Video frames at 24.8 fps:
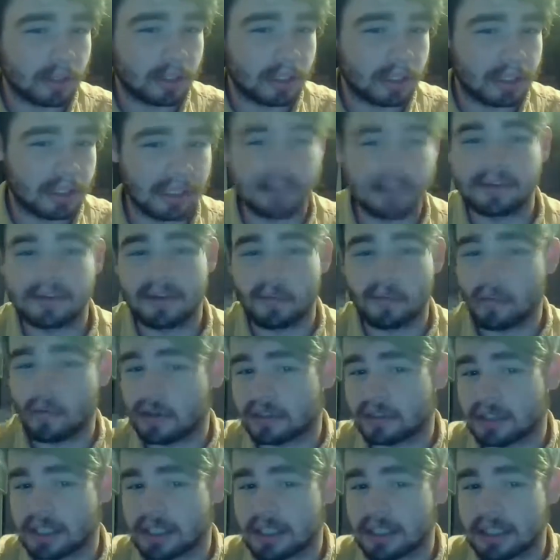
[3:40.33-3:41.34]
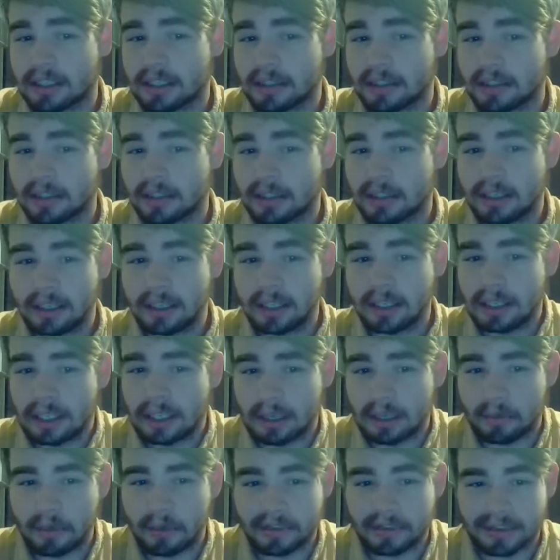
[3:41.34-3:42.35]
because it wasn't here.
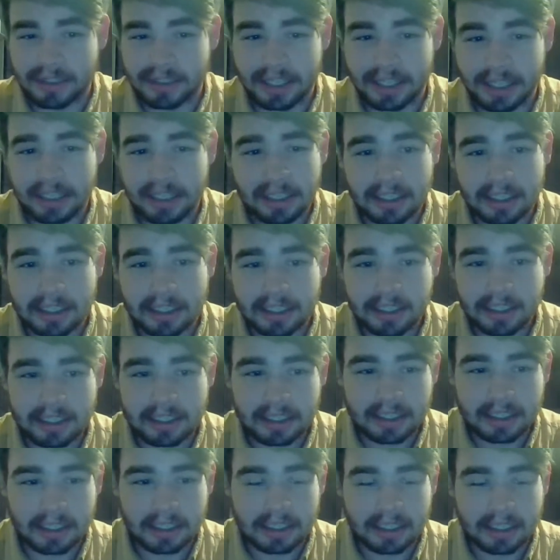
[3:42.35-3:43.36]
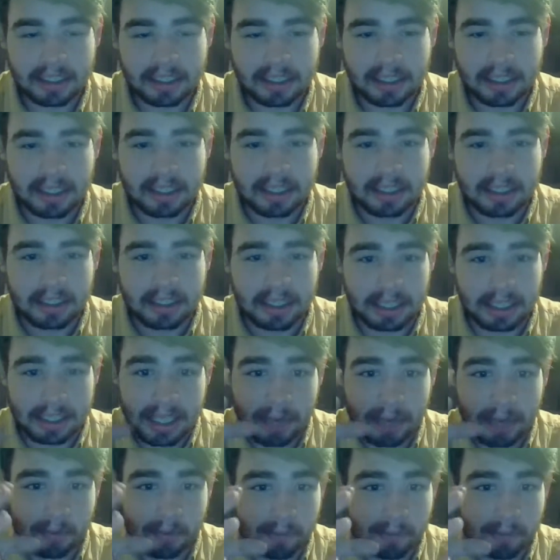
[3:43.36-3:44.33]
It wasn't like yeah, we